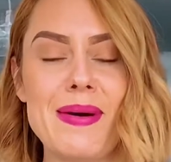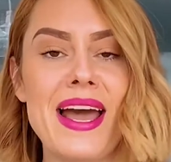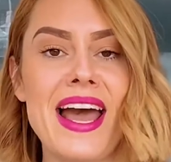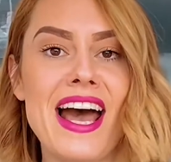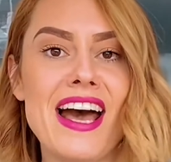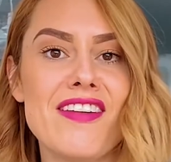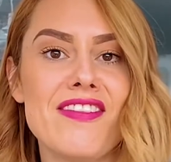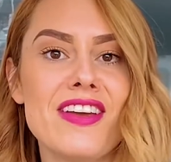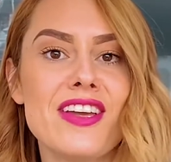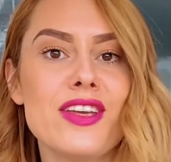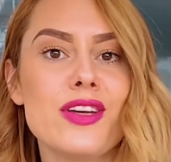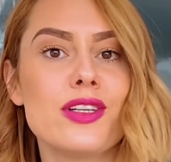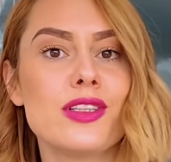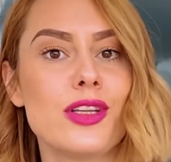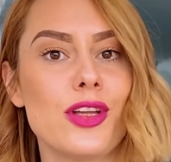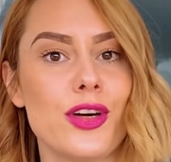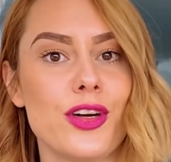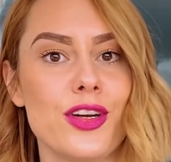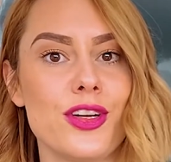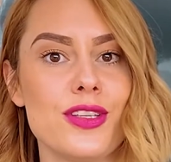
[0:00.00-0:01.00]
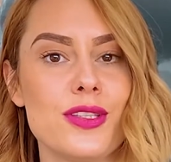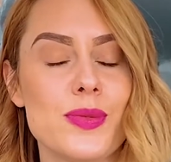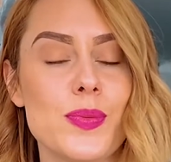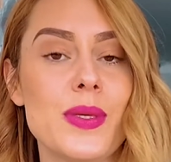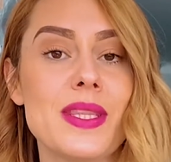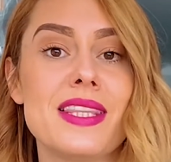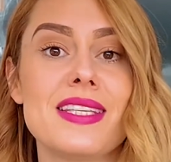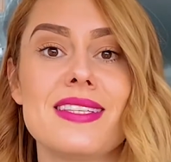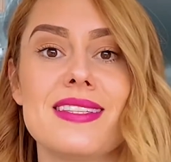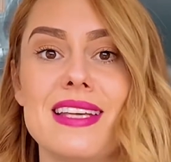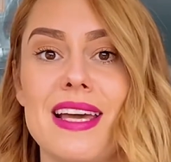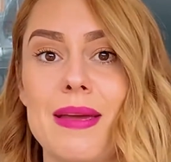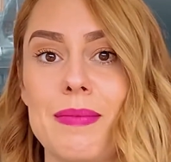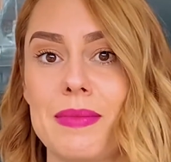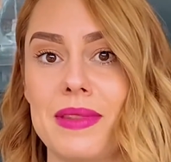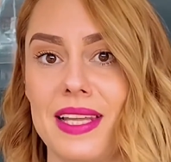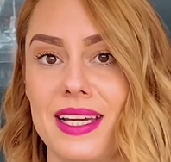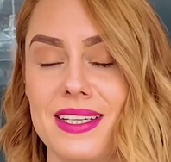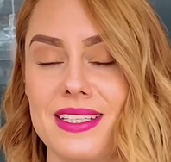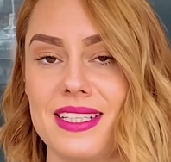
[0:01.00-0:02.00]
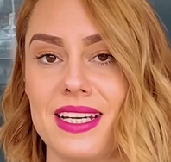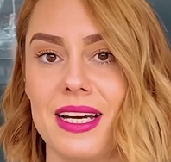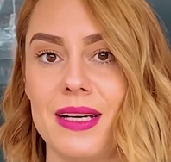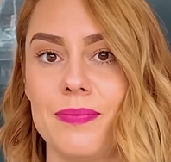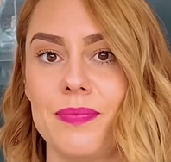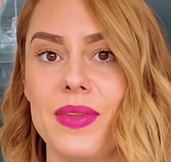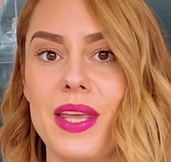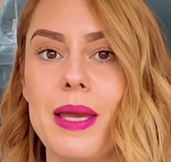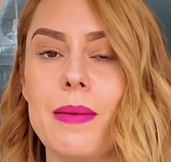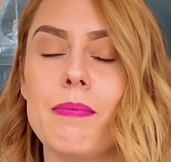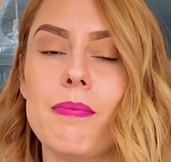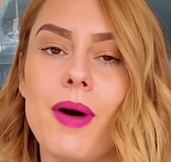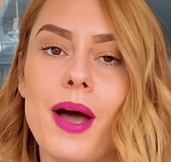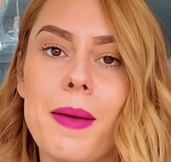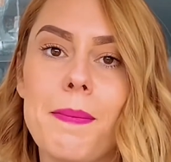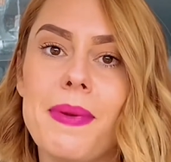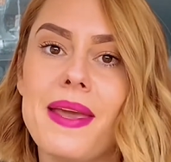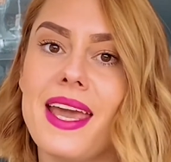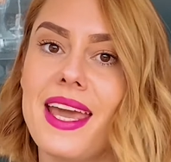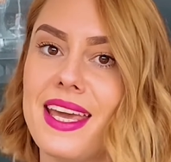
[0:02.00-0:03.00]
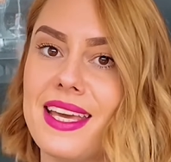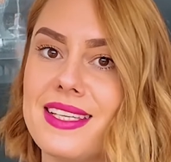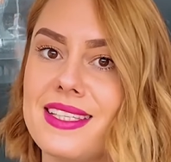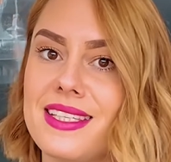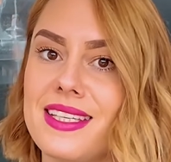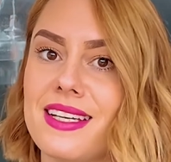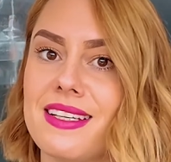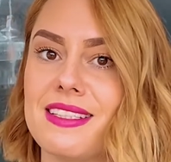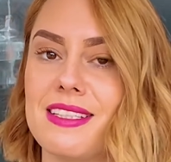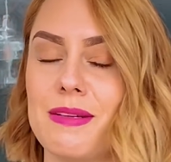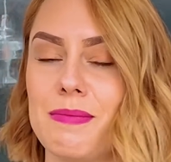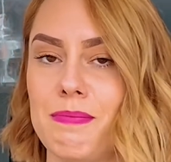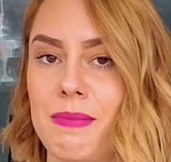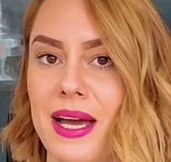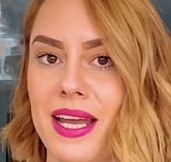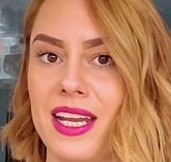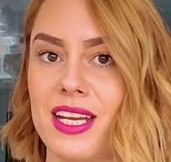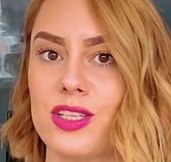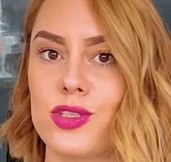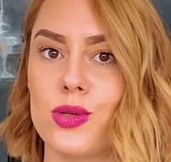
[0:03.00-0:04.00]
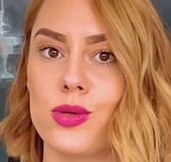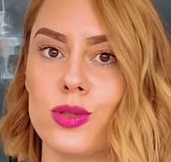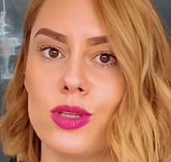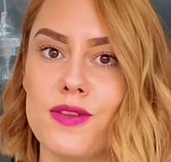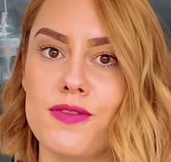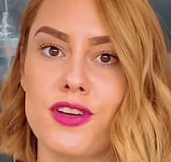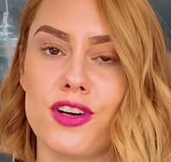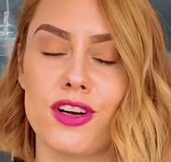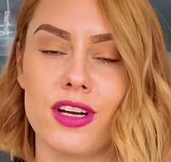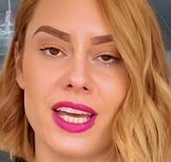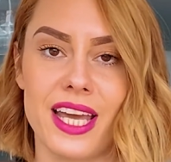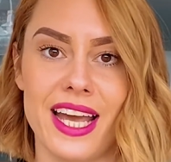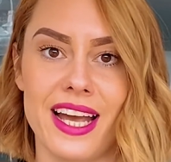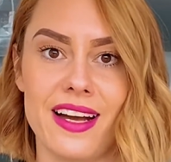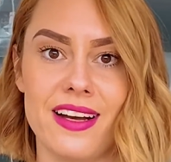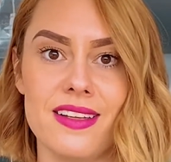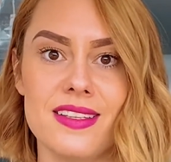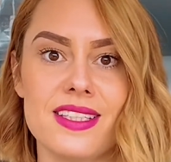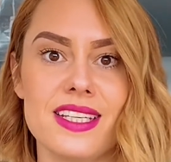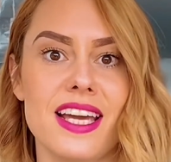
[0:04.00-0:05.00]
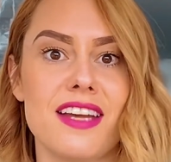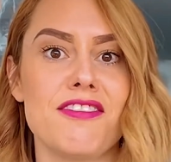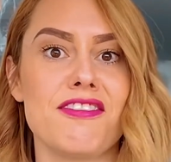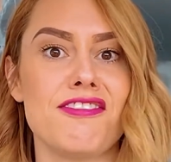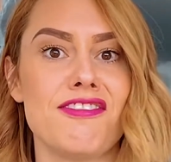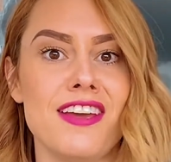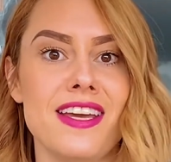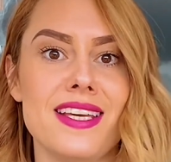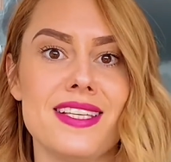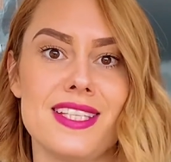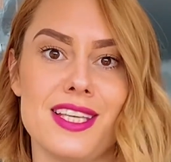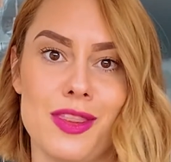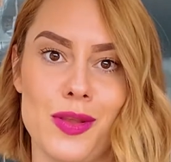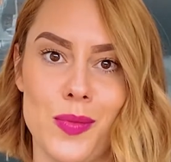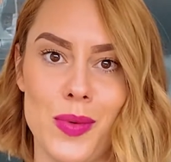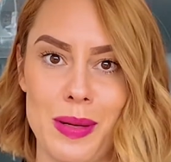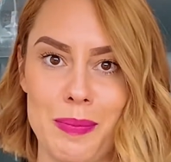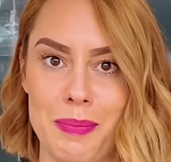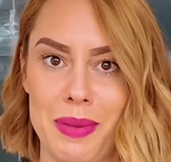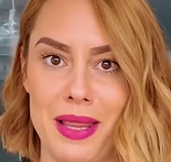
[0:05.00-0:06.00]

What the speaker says: having your loans with the same lender, it might be easier to manage all of your accounts and fees in the one